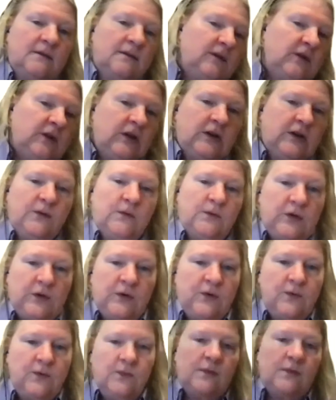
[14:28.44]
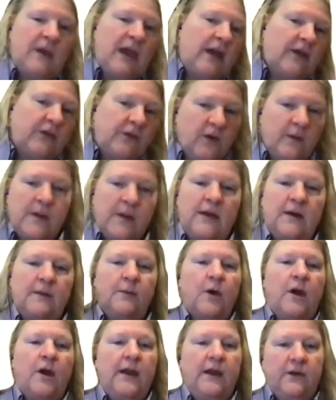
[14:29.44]
to the bathroom on a
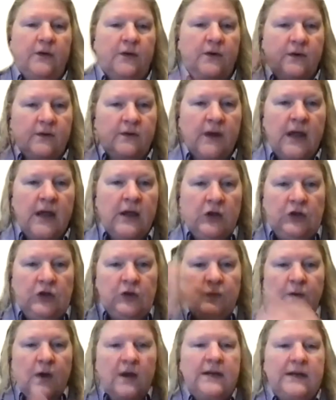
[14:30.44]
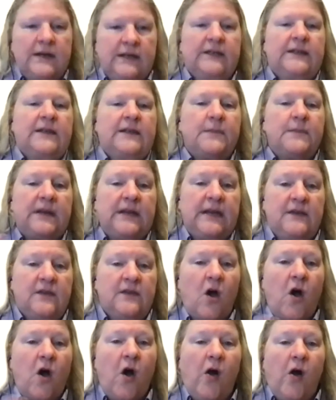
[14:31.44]
break, or you run into somebody in
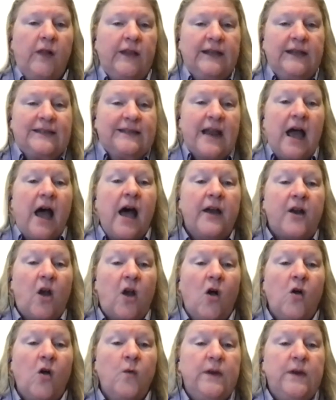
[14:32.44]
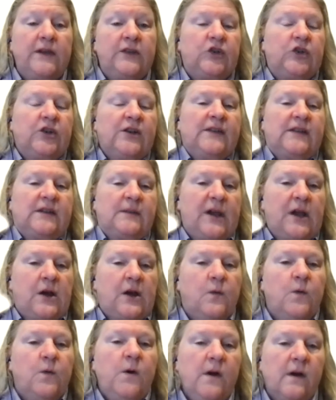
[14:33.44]
the hall. It's not always just
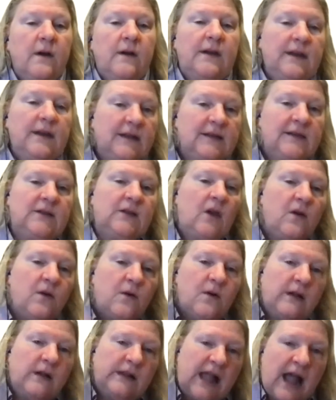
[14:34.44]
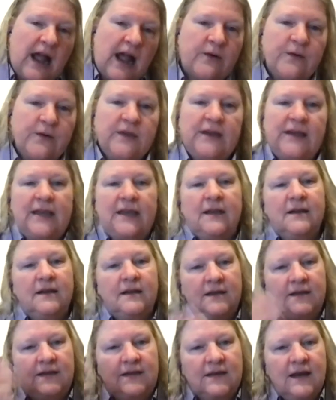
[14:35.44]
about work. It's, oh, how are the
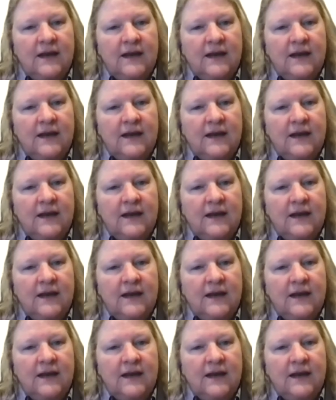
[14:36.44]
kids,